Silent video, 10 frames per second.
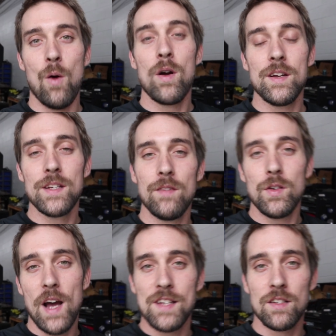wanted to give
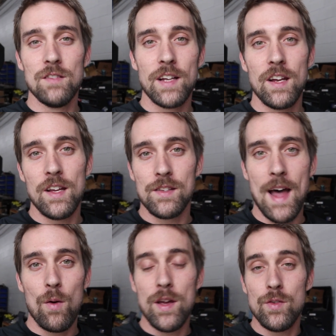you guys a look at it.
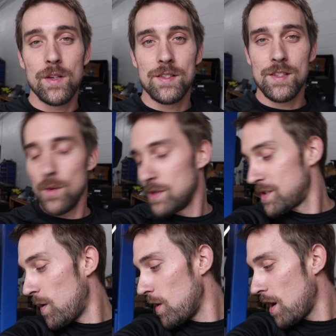That way you can see
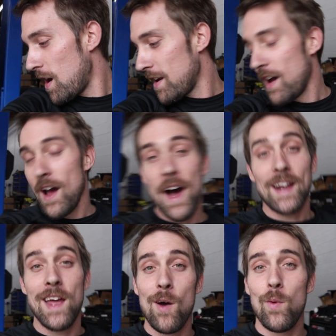what's going on.
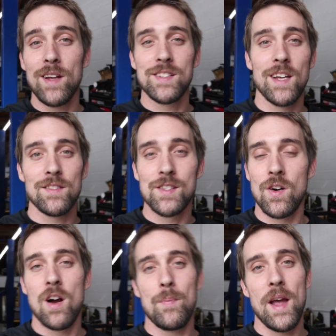I can't wait to get this
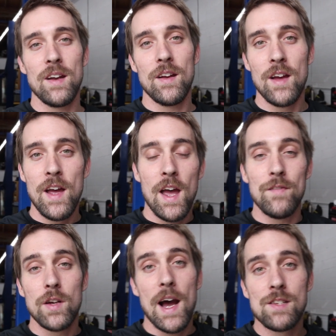car painted.
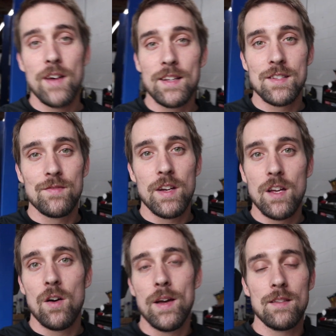If you guys like this
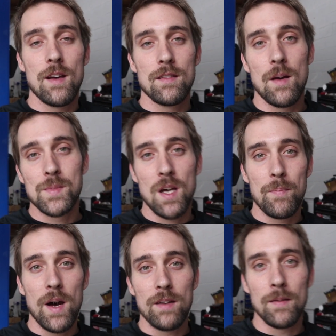video, hit that thumbs
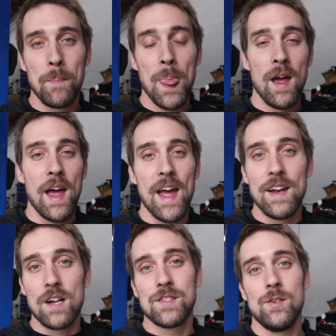up button,
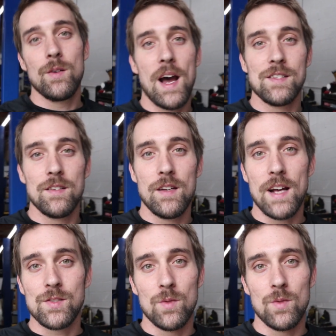and I'll see you guys in the next